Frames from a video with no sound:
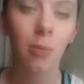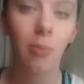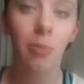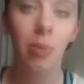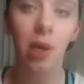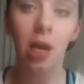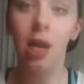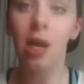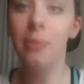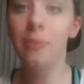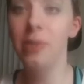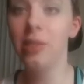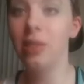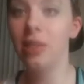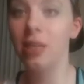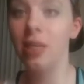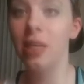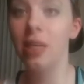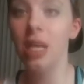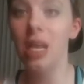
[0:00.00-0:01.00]

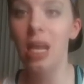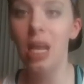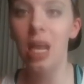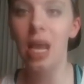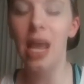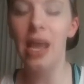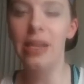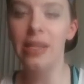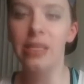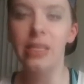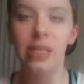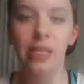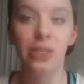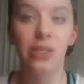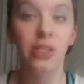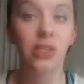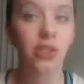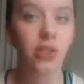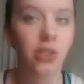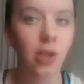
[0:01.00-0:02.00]
popular and still
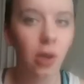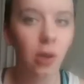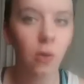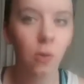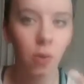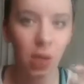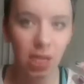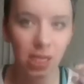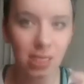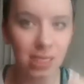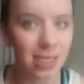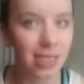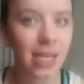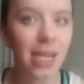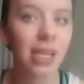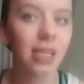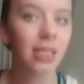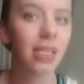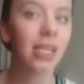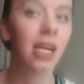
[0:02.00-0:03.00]
so
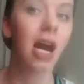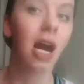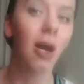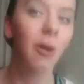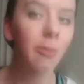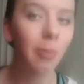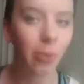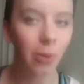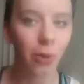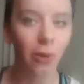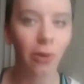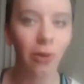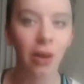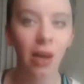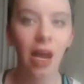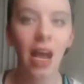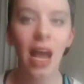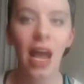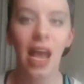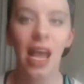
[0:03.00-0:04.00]
insanely humble,